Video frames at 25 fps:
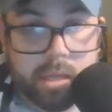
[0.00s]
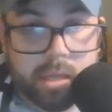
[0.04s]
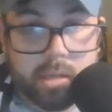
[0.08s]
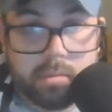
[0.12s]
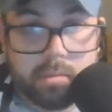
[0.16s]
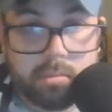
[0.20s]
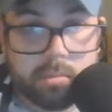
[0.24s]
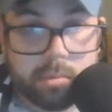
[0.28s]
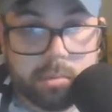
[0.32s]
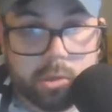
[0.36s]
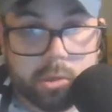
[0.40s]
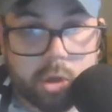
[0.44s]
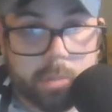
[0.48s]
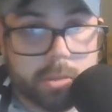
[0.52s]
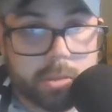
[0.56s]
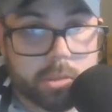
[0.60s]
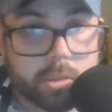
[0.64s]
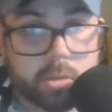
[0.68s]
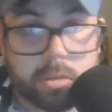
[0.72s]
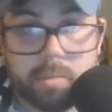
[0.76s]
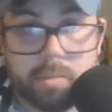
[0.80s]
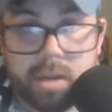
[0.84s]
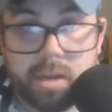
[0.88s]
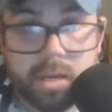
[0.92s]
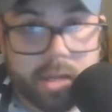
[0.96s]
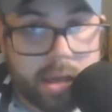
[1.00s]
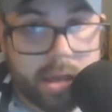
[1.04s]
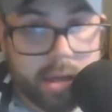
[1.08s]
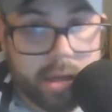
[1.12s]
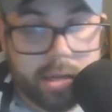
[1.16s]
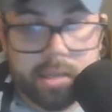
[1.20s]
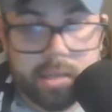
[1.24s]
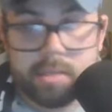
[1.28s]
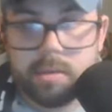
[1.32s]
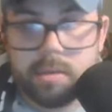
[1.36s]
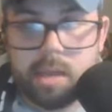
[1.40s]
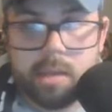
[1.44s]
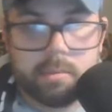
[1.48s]
in Copa
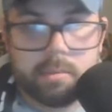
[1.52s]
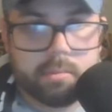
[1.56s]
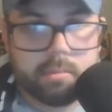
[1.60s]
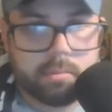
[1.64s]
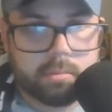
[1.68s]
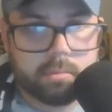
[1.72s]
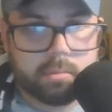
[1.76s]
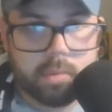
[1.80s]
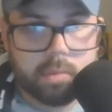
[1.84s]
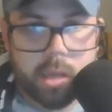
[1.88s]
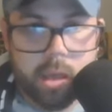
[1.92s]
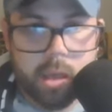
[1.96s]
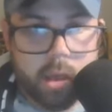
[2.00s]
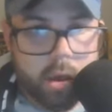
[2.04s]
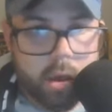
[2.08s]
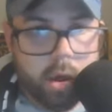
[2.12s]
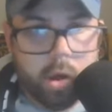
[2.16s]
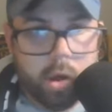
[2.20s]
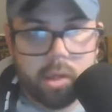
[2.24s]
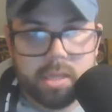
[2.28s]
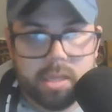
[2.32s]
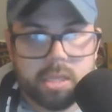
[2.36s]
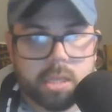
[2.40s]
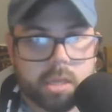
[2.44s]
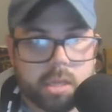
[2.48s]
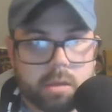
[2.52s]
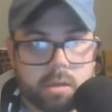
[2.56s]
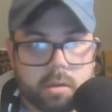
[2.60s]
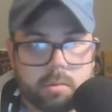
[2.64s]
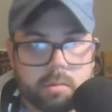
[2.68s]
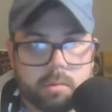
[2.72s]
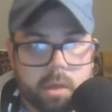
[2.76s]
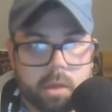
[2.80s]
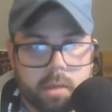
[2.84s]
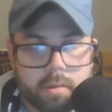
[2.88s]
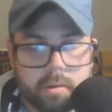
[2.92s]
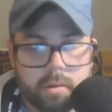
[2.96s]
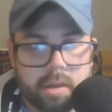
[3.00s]
Sudamericana, and all these
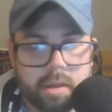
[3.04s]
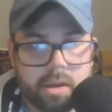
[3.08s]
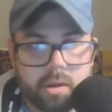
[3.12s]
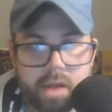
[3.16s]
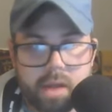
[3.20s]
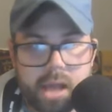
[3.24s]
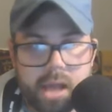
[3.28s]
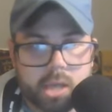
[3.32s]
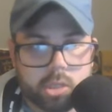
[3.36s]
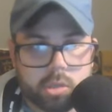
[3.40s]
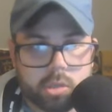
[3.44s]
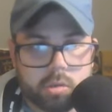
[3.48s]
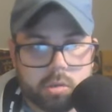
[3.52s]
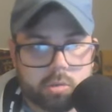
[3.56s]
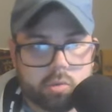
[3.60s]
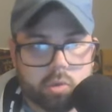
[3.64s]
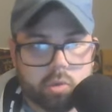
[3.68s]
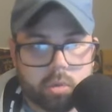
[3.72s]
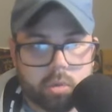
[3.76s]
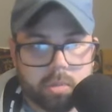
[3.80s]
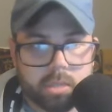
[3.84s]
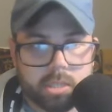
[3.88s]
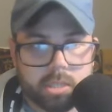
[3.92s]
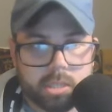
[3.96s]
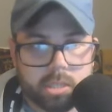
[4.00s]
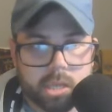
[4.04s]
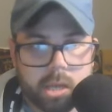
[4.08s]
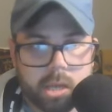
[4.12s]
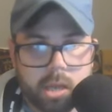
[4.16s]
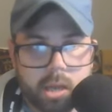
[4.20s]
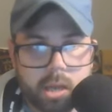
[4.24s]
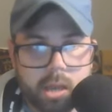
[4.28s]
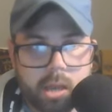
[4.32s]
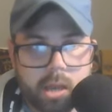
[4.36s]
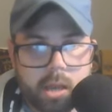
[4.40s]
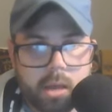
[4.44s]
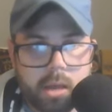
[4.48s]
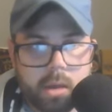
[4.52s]
other international tournaments,
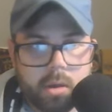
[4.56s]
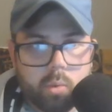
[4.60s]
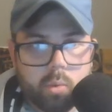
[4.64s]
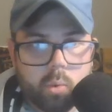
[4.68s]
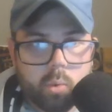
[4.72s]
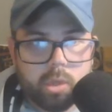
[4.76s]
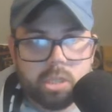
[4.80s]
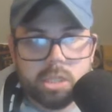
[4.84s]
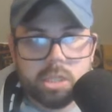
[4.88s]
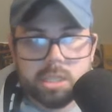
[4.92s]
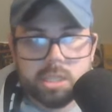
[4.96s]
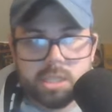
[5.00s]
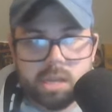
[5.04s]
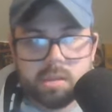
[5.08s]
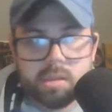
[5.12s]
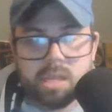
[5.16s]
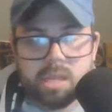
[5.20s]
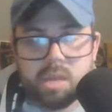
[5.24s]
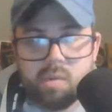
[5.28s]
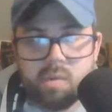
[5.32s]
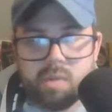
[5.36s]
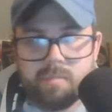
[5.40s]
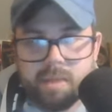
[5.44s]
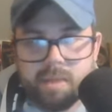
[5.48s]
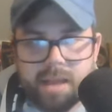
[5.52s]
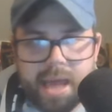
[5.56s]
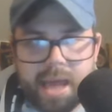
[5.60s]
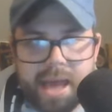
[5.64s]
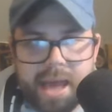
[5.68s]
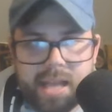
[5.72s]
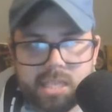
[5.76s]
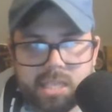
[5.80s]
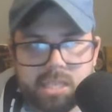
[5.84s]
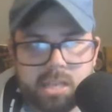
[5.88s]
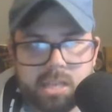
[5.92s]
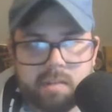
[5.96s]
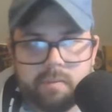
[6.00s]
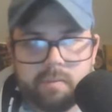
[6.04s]
which is something we've been
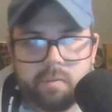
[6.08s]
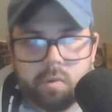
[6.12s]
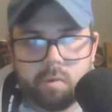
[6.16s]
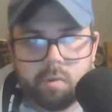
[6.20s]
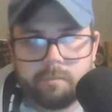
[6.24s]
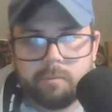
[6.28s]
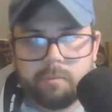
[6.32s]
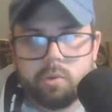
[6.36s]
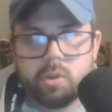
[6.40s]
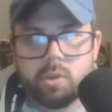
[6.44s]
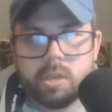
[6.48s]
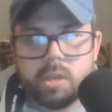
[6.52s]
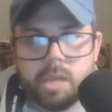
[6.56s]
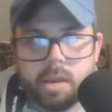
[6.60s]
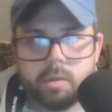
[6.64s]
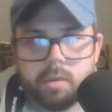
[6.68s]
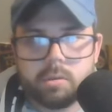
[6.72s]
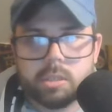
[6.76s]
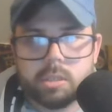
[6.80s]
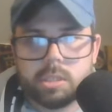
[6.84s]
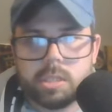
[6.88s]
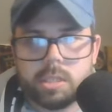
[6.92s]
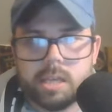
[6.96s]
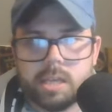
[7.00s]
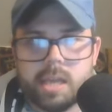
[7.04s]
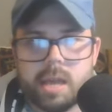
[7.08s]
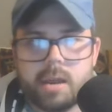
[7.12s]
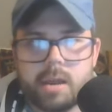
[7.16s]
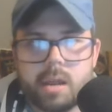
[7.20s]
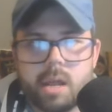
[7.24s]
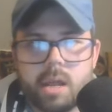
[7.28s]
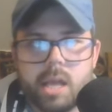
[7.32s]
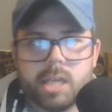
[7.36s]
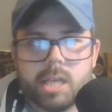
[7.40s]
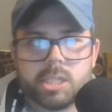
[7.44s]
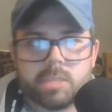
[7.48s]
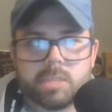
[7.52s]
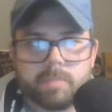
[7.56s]
asking for years, to get
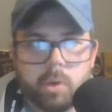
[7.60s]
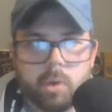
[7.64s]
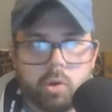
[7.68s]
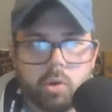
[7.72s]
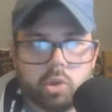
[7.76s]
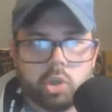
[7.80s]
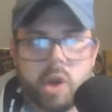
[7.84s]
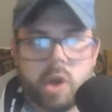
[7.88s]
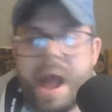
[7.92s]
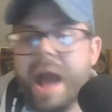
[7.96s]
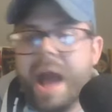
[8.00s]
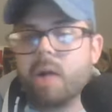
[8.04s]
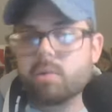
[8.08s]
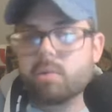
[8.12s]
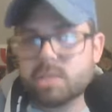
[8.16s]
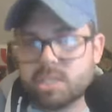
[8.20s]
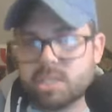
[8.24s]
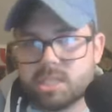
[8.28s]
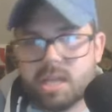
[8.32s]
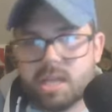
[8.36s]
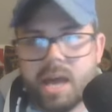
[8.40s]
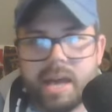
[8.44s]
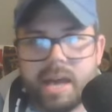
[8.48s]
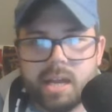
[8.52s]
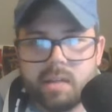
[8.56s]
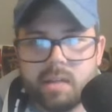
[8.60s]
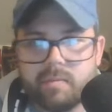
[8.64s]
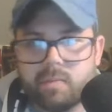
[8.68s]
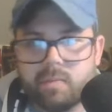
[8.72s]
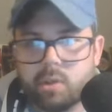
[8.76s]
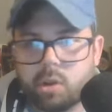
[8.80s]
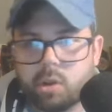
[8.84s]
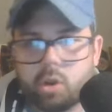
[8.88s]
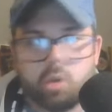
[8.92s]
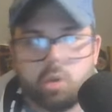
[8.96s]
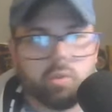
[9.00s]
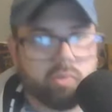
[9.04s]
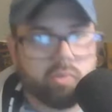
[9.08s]
exposure outside of
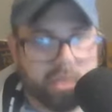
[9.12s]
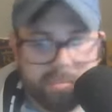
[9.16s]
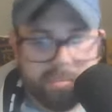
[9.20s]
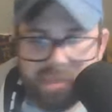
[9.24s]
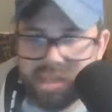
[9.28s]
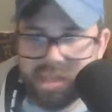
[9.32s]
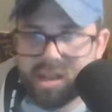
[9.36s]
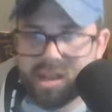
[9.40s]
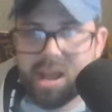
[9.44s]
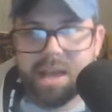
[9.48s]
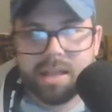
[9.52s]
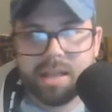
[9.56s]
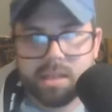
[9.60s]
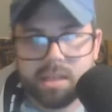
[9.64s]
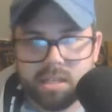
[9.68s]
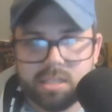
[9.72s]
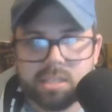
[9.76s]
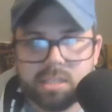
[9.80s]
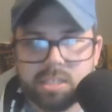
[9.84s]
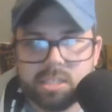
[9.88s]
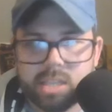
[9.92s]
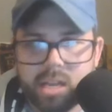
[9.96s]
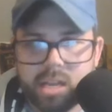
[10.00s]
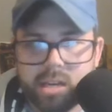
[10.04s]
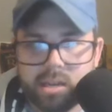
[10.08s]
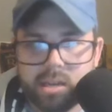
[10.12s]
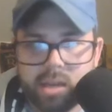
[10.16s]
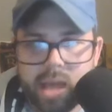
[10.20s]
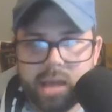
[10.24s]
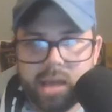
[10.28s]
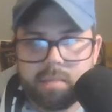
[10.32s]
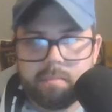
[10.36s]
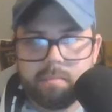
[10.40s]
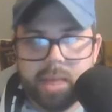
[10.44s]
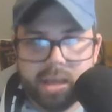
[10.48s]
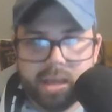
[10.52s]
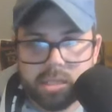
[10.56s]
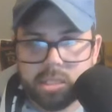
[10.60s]
the Caribbean islands and
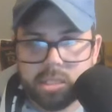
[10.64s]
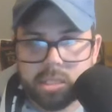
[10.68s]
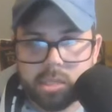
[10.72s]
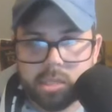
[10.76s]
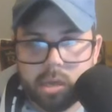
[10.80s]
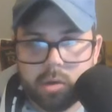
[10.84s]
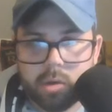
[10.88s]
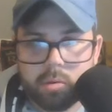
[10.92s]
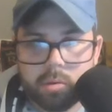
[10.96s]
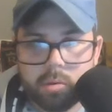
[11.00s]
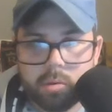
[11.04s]
Mexico.